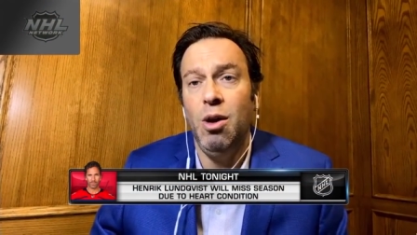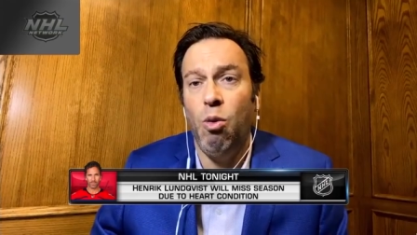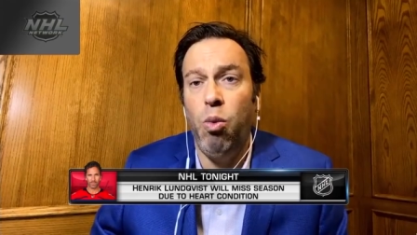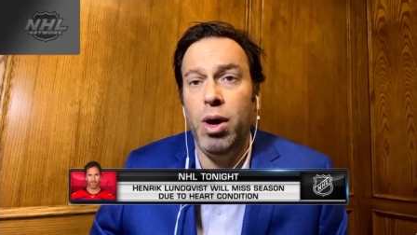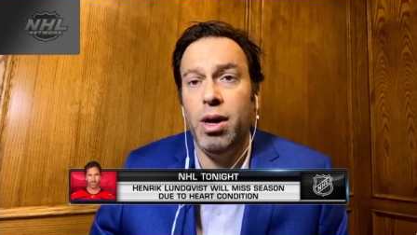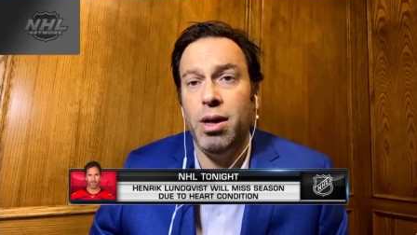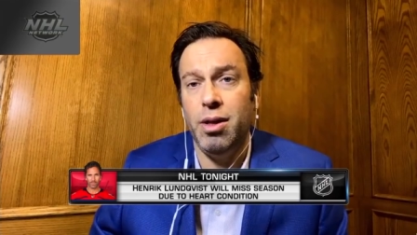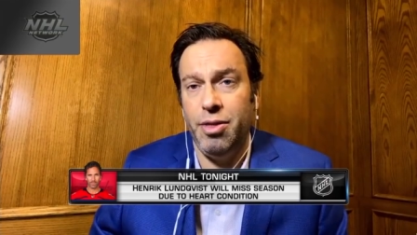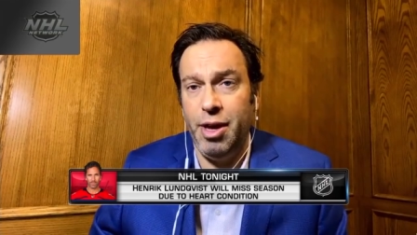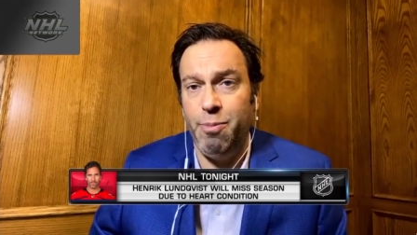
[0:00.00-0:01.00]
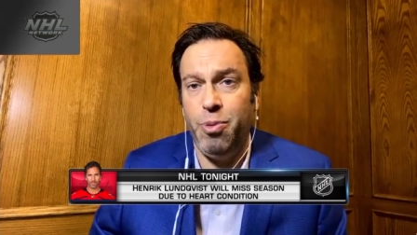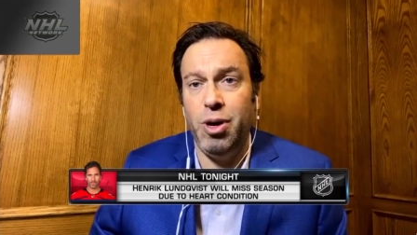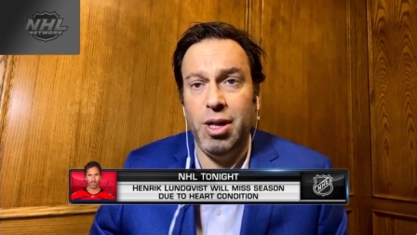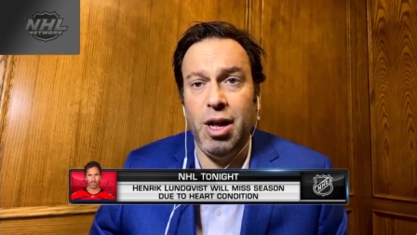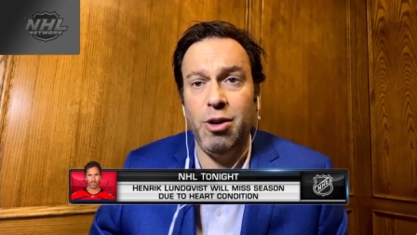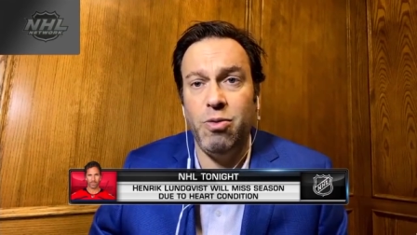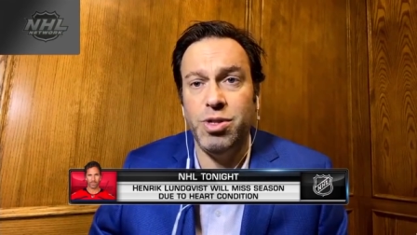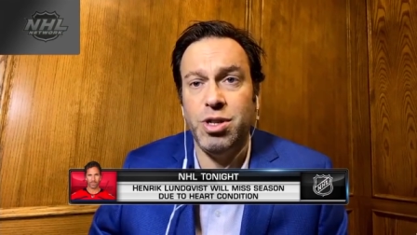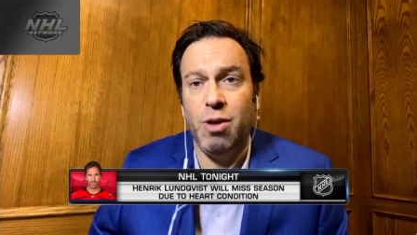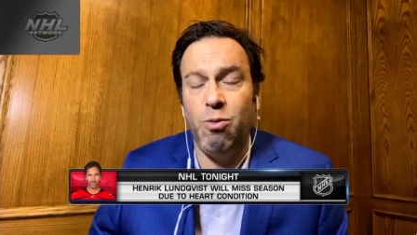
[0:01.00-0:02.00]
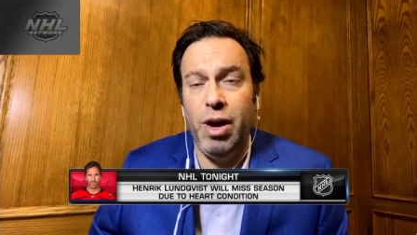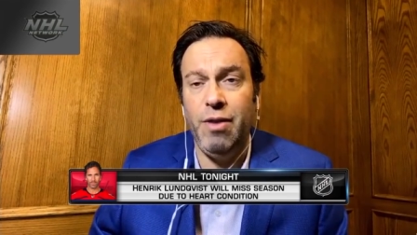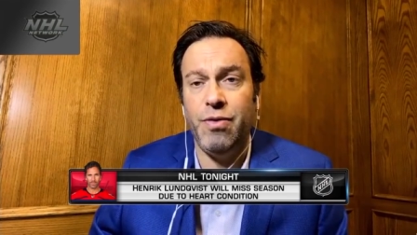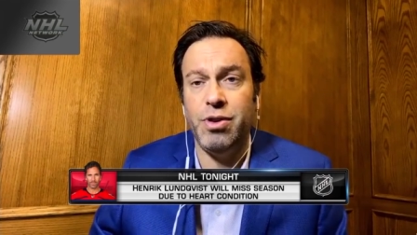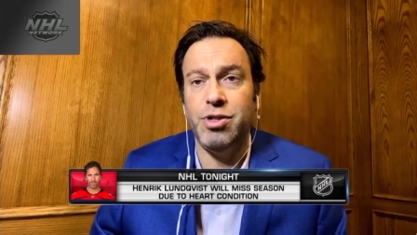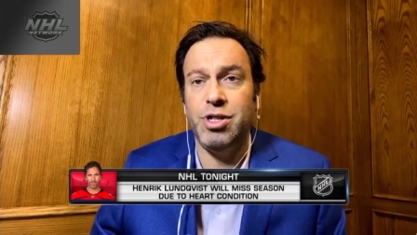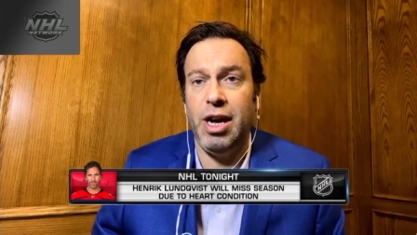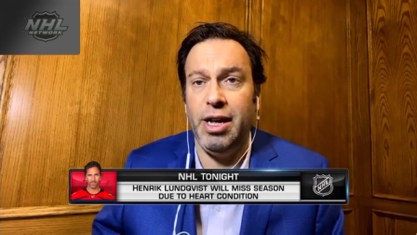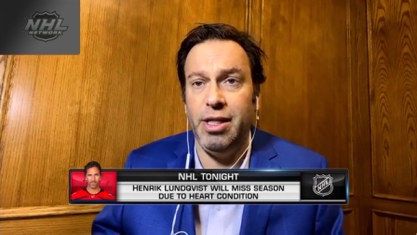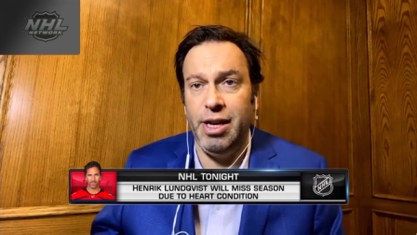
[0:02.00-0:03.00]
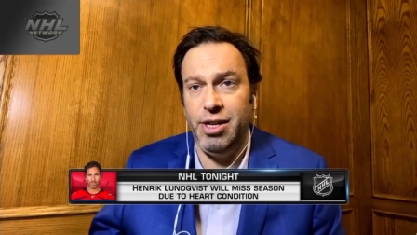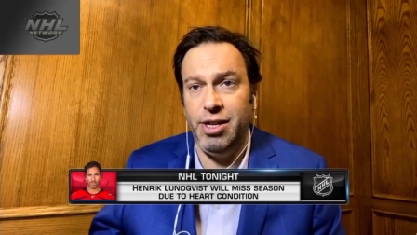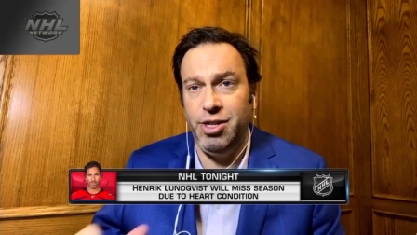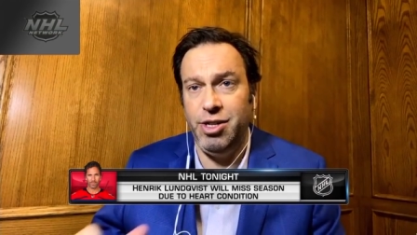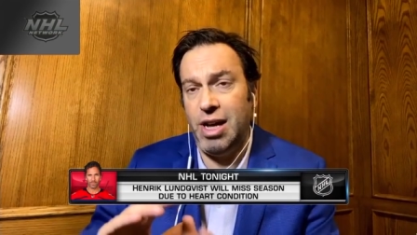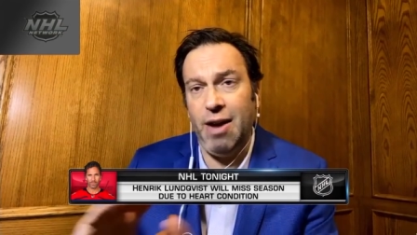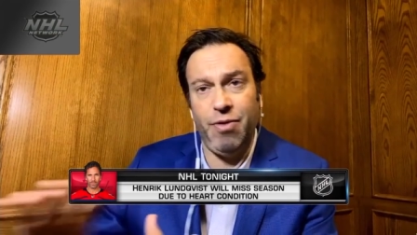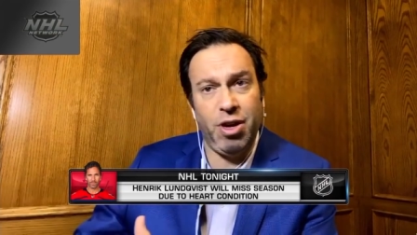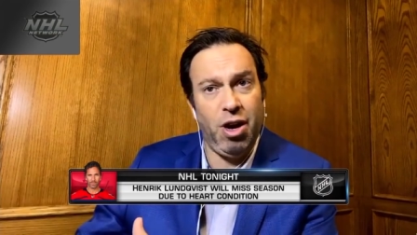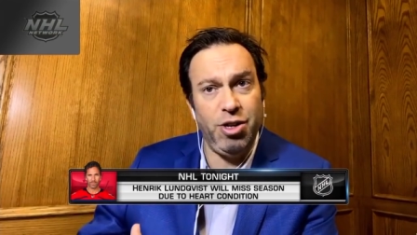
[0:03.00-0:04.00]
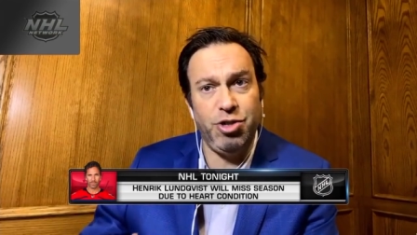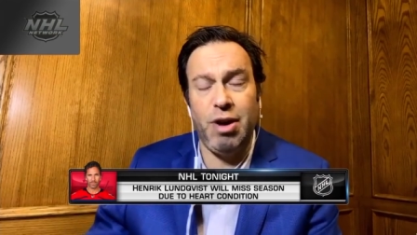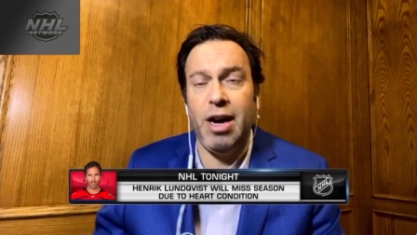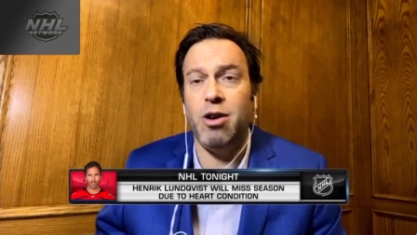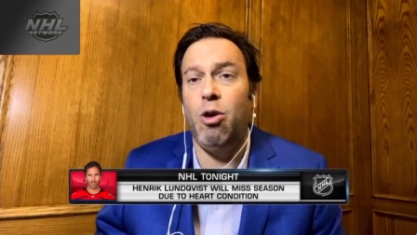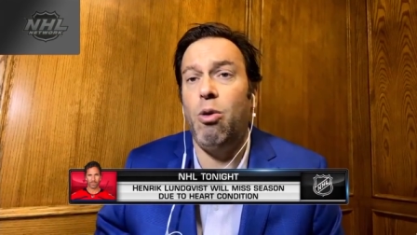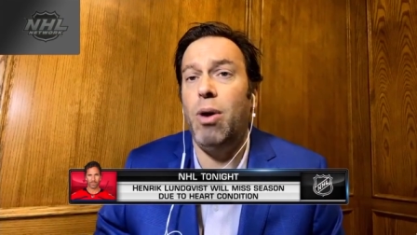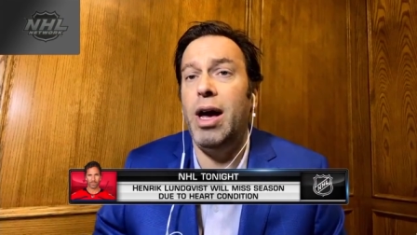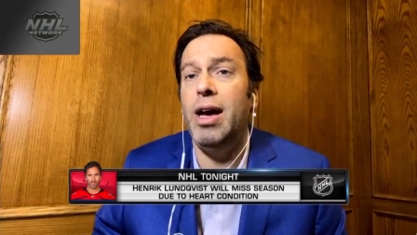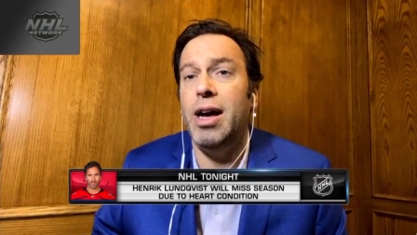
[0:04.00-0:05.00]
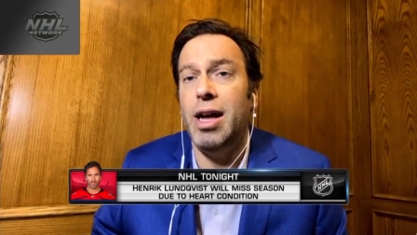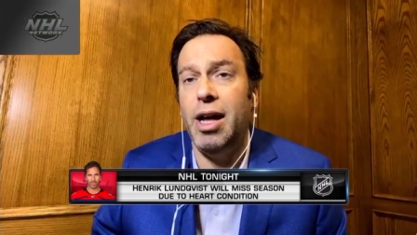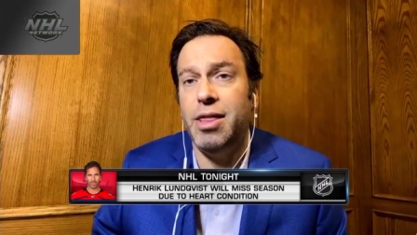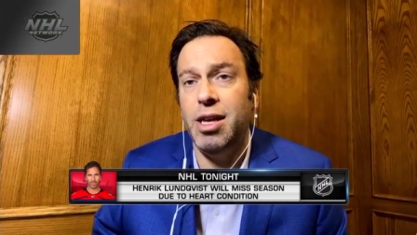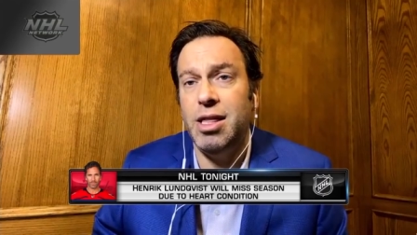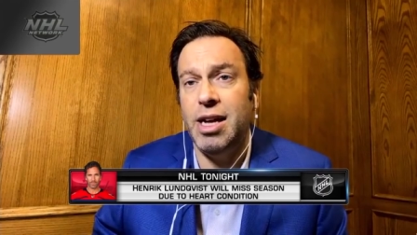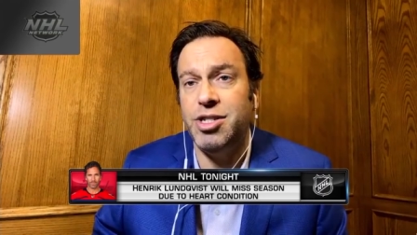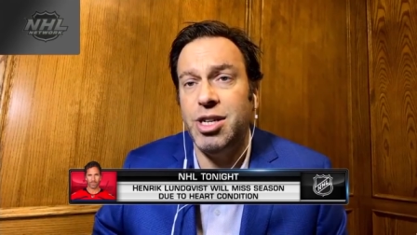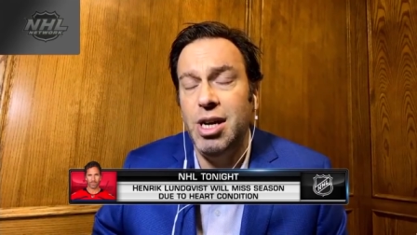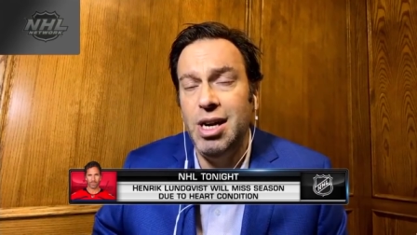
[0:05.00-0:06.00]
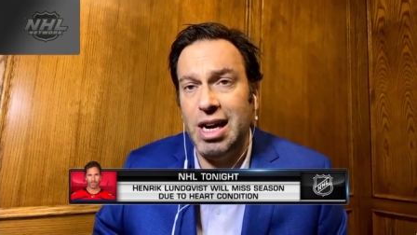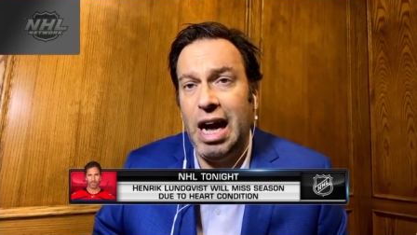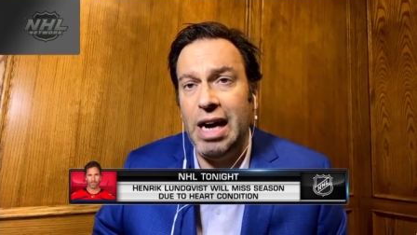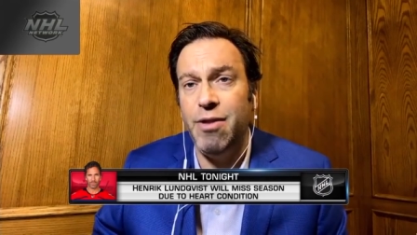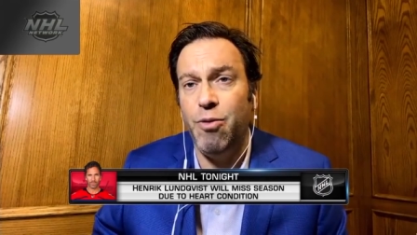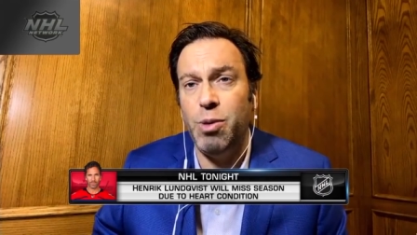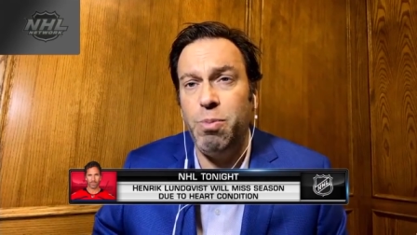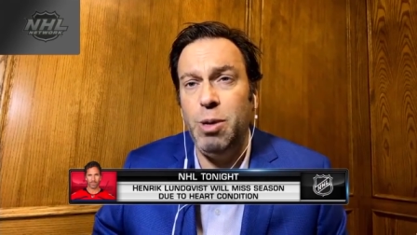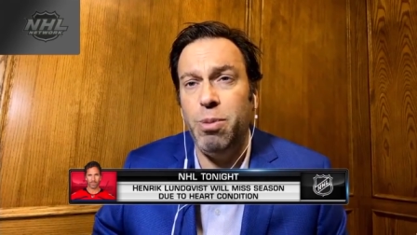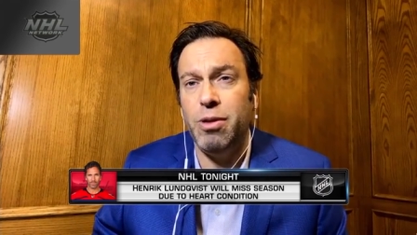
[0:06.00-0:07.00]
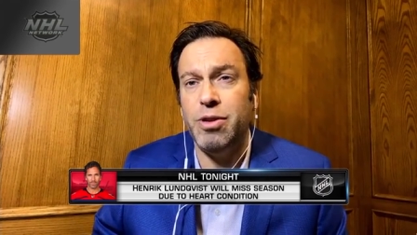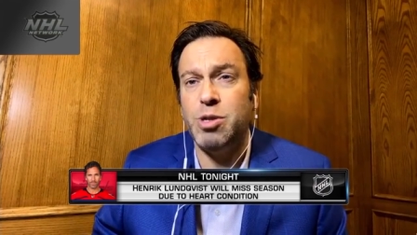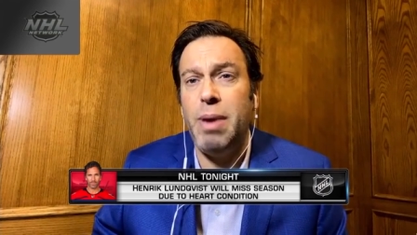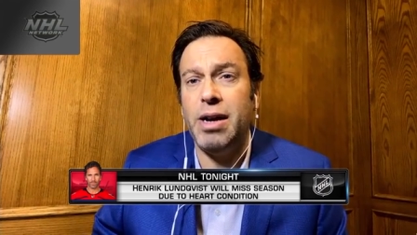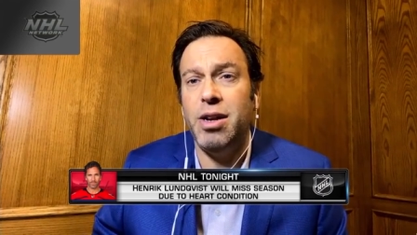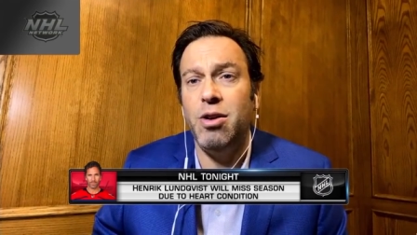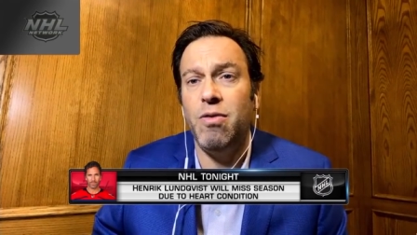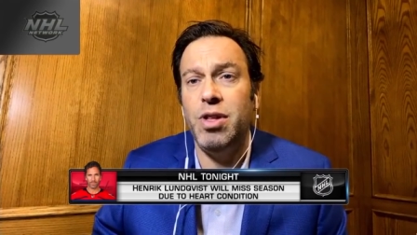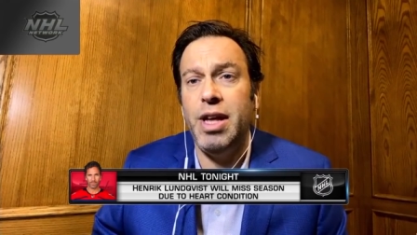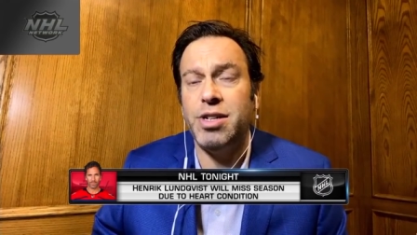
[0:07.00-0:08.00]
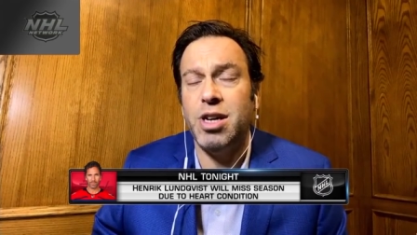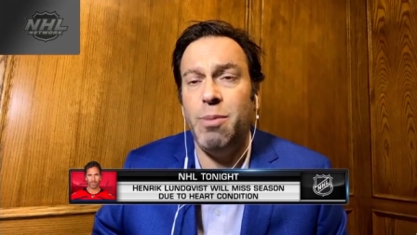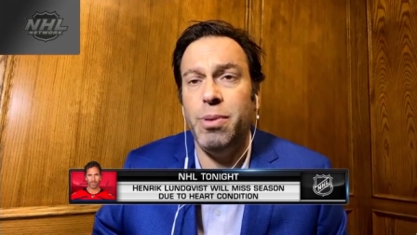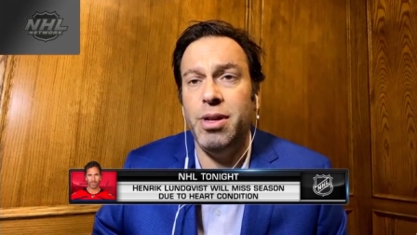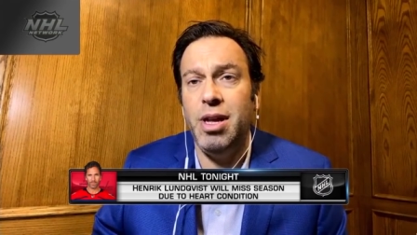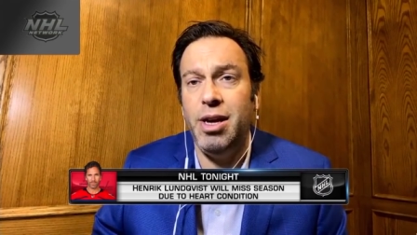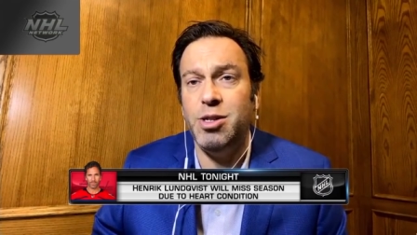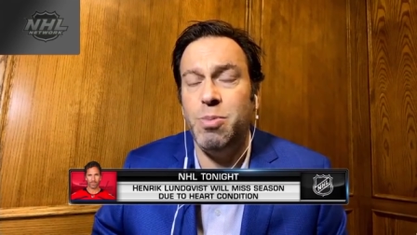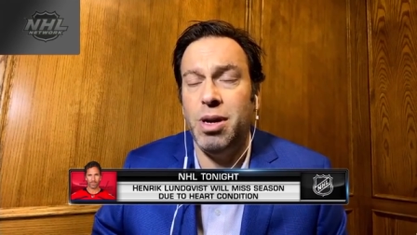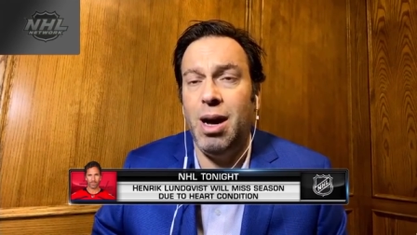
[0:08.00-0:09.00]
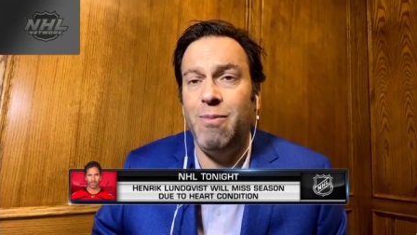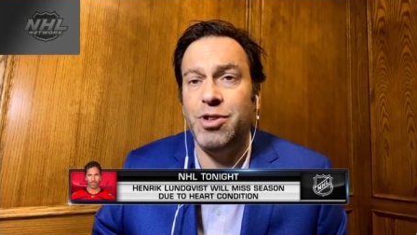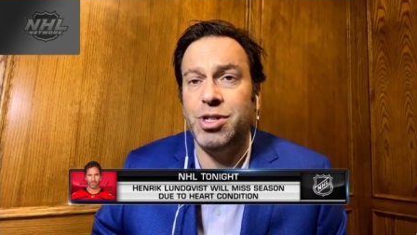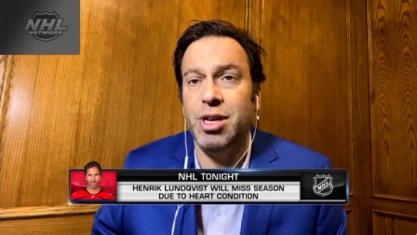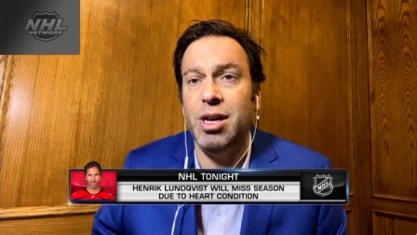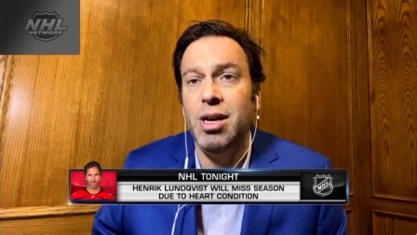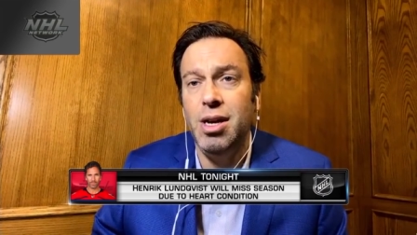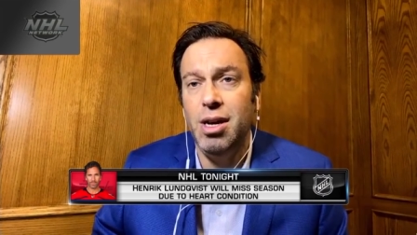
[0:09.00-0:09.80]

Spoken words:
Will they put Lundqvist on waivers and they just have the contract go away? I think that's kind of what people are expecting over the next couple of days, but obviously